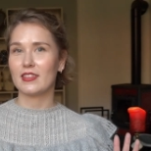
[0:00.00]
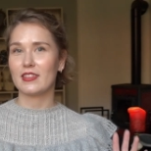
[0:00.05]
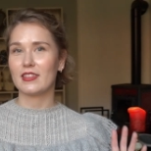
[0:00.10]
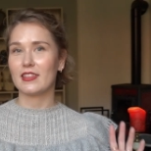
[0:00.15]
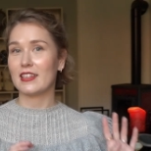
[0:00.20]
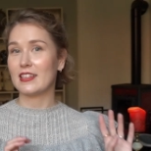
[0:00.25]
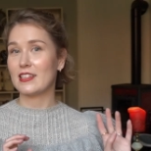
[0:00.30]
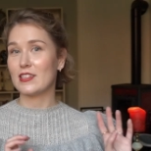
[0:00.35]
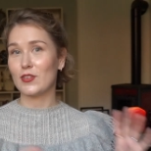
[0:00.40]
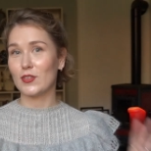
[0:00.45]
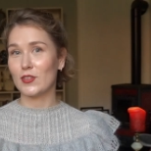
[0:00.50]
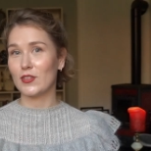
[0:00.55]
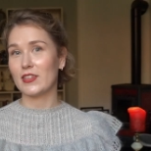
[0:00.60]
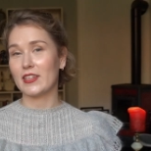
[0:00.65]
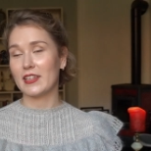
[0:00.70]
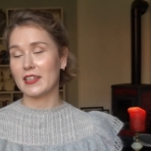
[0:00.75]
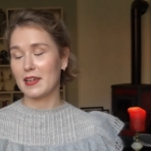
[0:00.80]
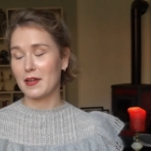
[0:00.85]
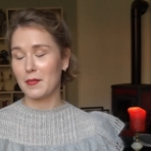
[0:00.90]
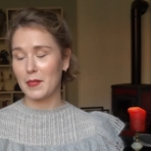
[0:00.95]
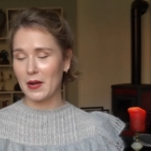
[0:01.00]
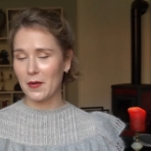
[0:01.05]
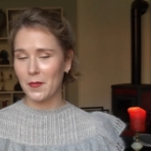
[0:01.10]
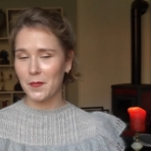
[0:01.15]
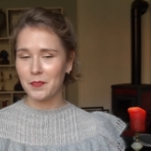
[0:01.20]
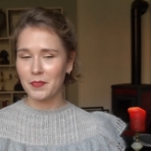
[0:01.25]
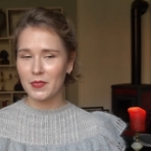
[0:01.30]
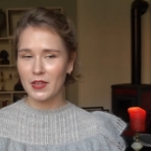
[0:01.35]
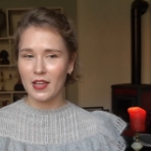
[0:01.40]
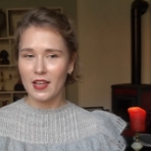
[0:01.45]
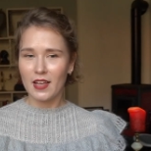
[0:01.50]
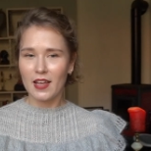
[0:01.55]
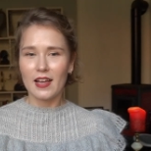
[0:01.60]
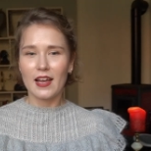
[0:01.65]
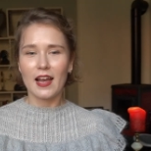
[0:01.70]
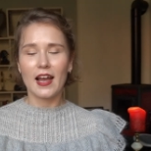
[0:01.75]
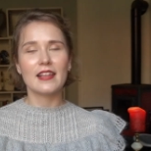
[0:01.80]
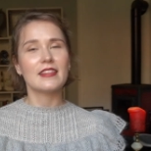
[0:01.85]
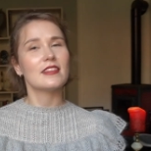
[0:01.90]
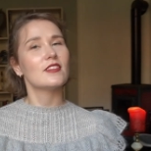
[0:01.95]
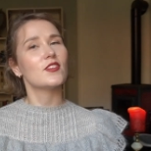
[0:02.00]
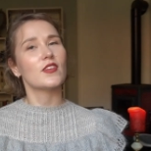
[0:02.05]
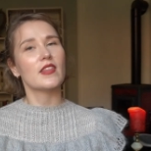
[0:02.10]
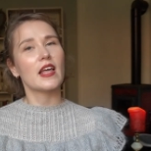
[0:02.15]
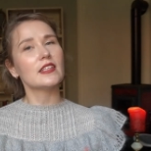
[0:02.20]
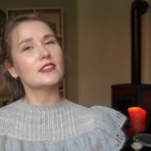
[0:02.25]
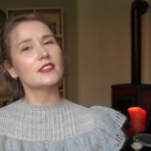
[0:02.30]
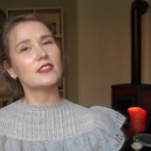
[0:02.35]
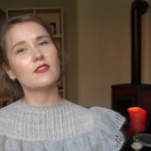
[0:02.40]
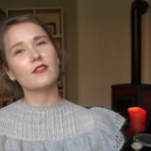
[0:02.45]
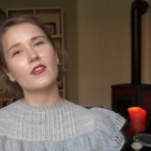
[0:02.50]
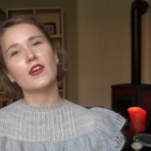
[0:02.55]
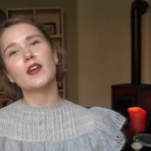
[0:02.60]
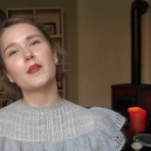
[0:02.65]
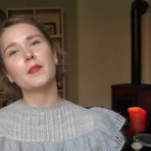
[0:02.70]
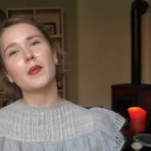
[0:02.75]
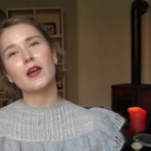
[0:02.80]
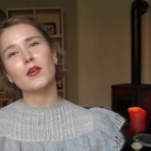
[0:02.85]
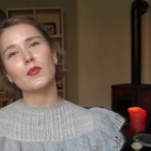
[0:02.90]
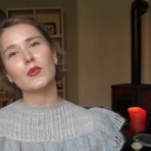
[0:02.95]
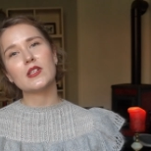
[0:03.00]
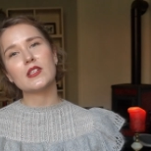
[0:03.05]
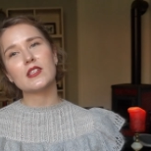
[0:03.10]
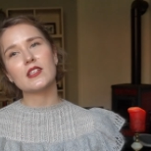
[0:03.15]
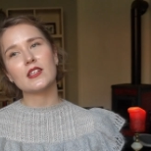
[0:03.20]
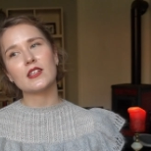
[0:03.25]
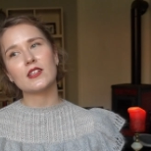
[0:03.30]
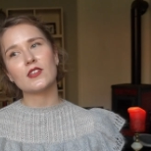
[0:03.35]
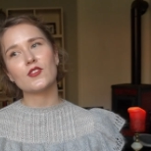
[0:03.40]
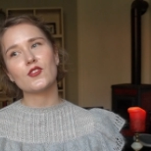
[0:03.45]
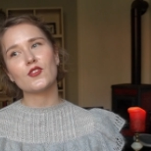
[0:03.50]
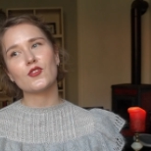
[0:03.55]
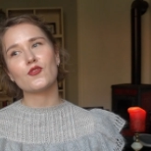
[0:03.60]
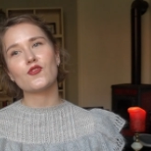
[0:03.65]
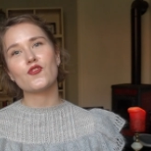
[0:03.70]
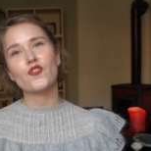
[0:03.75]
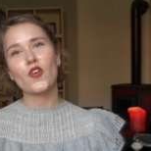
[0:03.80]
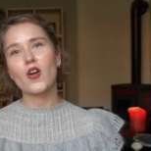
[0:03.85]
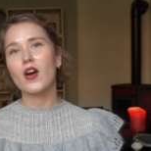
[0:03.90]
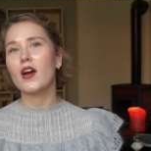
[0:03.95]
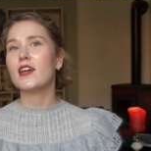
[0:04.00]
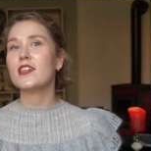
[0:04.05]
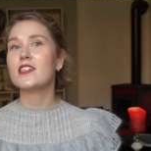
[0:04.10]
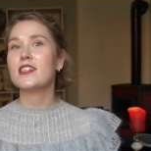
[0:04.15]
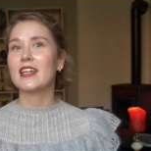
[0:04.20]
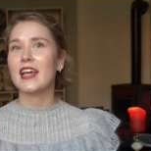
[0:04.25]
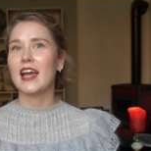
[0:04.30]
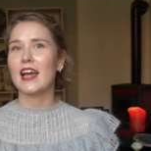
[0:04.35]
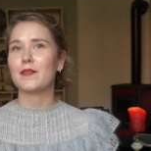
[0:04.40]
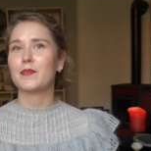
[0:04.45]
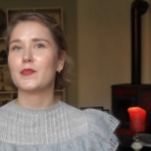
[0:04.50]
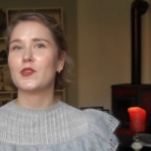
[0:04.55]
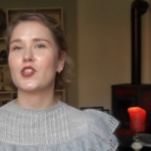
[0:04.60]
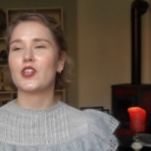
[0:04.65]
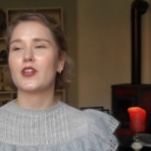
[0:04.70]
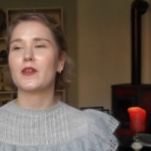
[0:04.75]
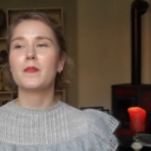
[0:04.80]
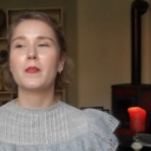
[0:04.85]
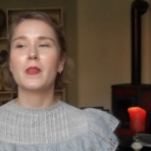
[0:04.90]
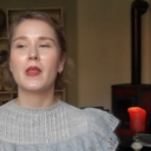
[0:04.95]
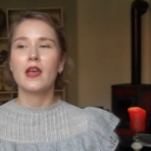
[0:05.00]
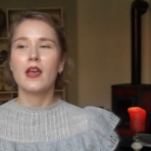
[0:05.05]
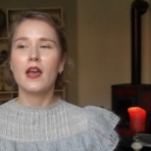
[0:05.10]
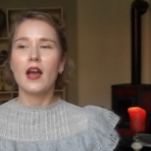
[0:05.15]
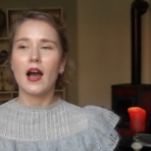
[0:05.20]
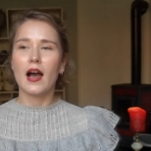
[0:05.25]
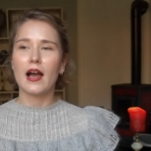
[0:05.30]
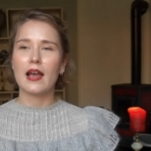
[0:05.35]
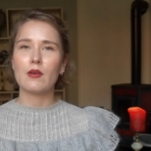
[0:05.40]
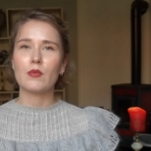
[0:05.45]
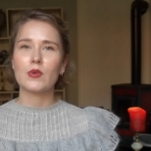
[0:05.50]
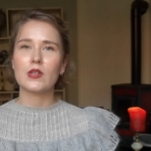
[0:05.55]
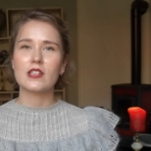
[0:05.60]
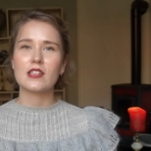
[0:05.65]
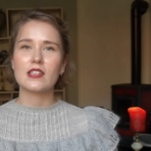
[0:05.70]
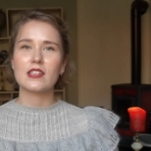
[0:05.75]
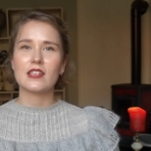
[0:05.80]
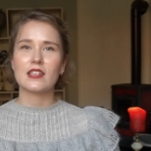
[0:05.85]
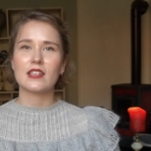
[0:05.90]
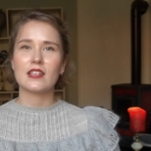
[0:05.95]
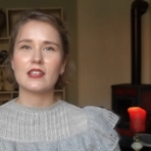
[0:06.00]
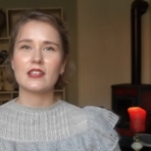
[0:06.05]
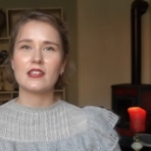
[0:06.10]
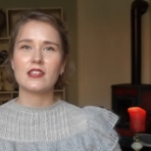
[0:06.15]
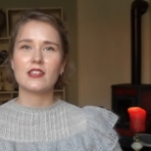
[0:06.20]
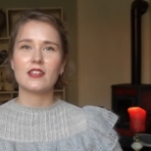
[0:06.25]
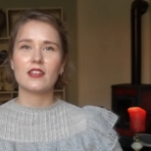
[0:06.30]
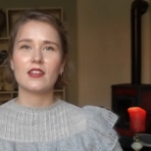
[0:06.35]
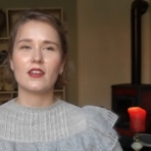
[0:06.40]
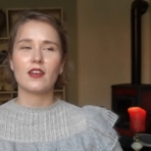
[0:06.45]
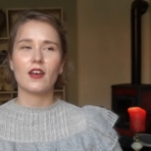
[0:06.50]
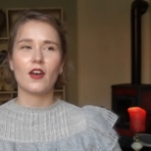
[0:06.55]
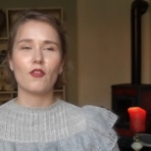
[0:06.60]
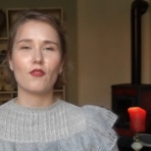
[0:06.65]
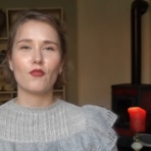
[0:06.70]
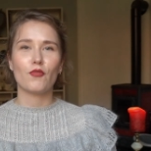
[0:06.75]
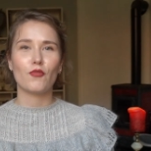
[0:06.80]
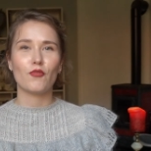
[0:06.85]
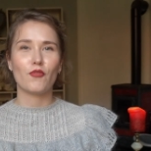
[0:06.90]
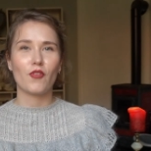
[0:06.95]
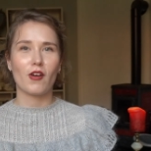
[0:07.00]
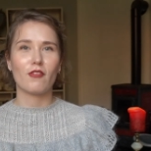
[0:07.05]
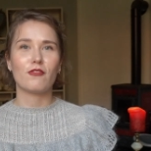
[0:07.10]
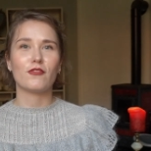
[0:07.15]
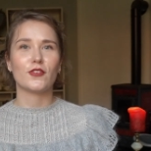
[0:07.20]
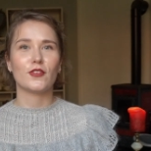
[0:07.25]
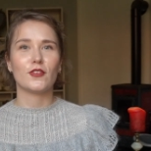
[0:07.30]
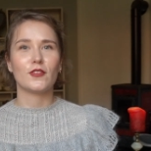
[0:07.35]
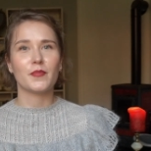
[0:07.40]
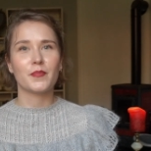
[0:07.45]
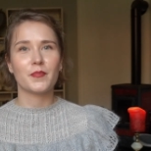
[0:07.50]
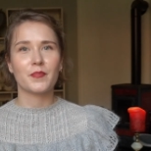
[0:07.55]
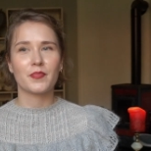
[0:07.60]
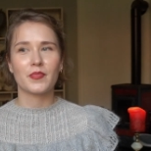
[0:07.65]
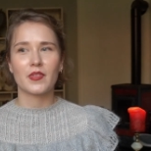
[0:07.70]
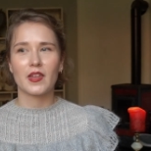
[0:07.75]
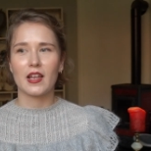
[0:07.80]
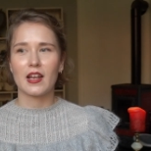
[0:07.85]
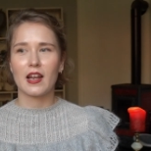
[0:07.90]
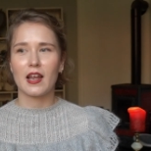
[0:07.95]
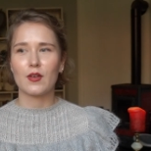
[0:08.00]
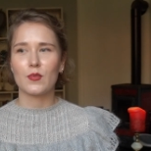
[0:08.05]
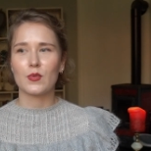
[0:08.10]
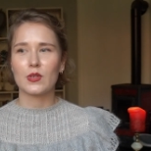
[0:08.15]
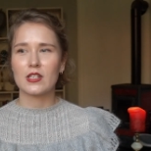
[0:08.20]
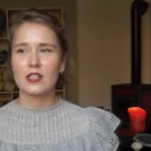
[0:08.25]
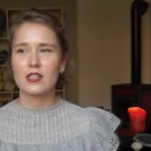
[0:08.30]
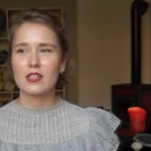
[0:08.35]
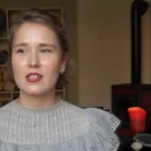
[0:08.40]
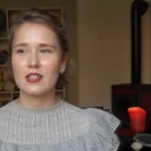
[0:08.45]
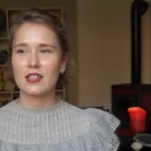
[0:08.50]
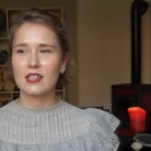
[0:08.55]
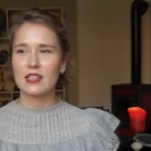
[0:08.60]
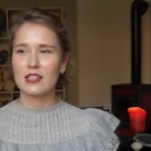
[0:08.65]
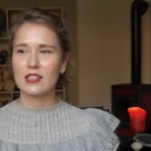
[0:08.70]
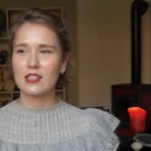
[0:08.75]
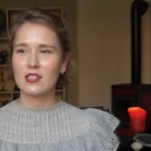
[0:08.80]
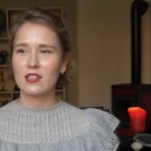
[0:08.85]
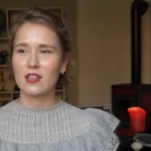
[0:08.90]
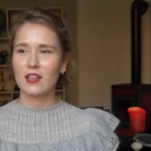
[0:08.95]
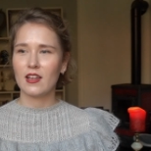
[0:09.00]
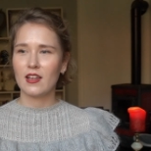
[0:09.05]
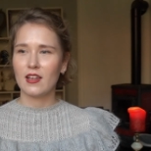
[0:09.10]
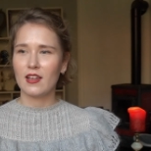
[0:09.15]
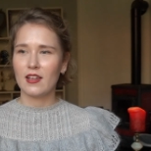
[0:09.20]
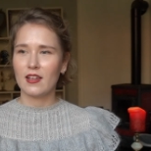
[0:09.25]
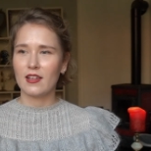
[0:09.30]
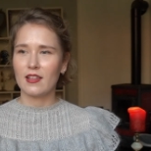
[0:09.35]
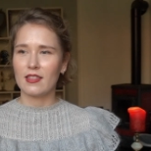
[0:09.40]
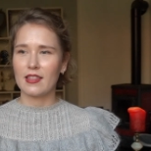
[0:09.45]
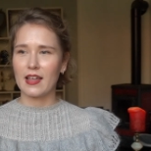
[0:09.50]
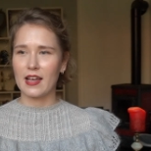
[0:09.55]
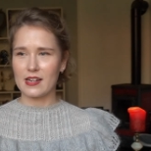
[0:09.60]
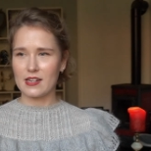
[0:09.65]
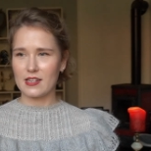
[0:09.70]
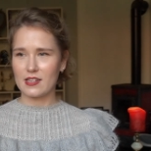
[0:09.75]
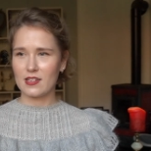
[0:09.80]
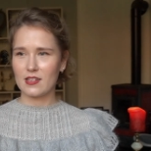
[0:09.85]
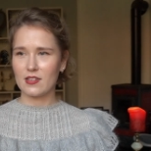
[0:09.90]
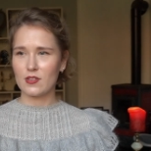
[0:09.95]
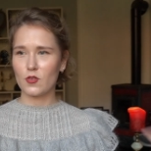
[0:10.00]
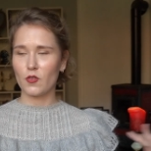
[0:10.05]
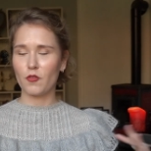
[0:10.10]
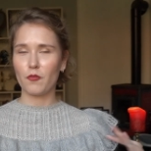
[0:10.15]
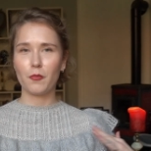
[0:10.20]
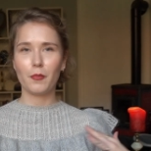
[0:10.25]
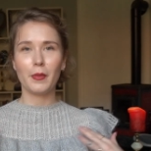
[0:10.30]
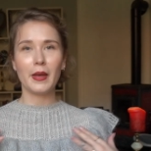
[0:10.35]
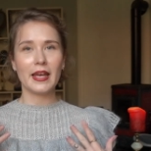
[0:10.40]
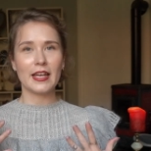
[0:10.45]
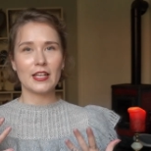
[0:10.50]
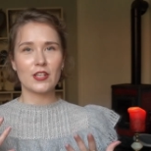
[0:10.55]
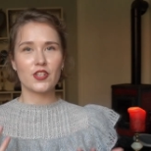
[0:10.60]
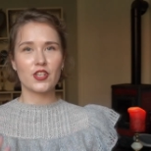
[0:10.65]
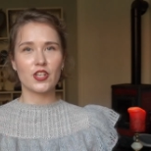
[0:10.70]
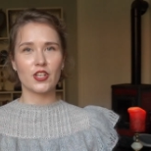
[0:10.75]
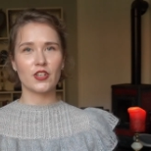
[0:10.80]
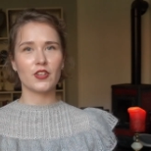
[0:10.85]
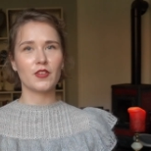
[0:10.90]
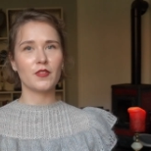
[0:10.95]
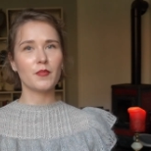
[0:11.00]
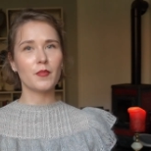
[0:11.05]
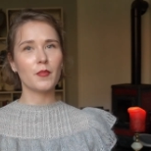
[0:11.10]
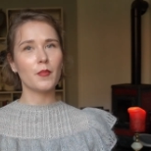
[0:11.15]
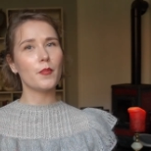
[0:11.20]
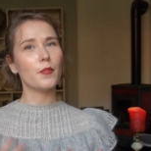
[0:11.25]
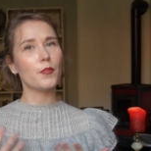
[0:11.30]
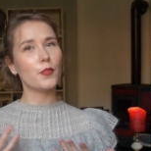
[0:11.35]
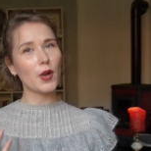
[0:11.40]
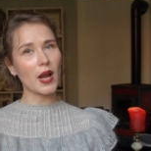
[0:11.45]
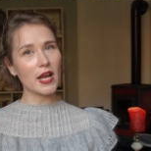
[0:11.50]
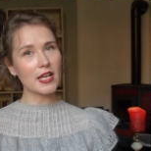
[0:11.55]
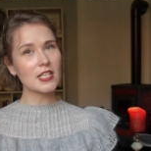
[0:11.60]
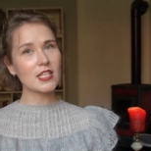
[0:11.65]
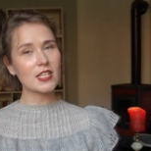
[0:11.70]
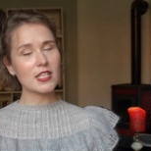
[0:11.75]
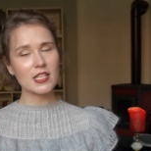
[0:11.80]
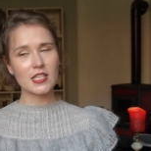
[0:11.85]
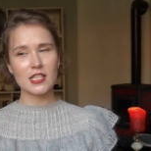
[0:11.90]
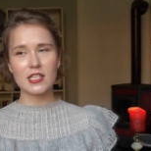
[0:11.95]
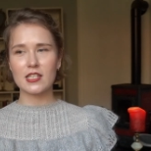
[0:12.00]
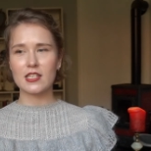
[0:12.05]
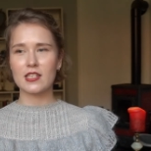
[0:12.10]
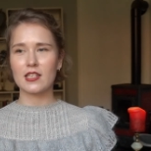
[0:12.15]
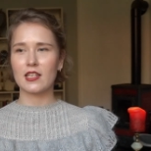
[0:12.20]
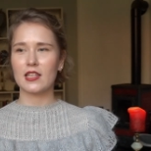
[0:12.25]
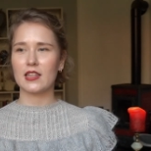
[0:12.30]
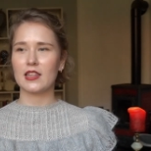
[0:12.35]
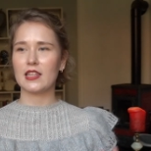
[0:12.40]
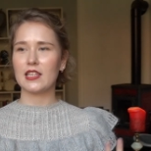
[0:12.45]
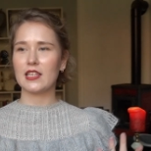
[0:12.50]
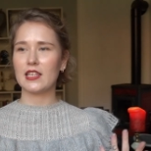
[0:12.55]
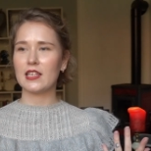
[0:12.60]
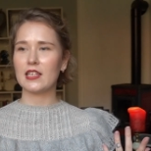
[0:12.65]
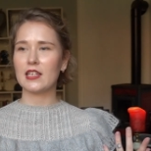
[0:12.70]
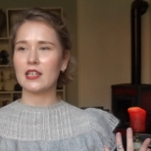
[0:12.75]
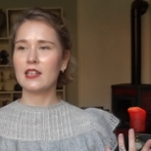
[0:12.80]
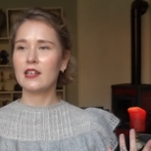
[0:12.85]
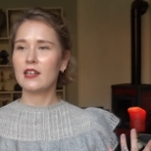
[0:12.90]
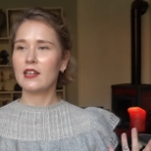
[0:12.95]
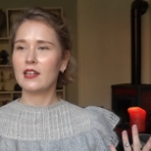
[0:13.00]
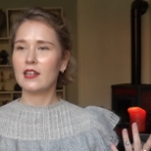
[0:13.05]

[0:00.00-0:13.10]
That's what you're thinking about. And so that's the vibe I wanted to try to capture. I wanted a ruffle, and I wanted that sort of pigeon breast, the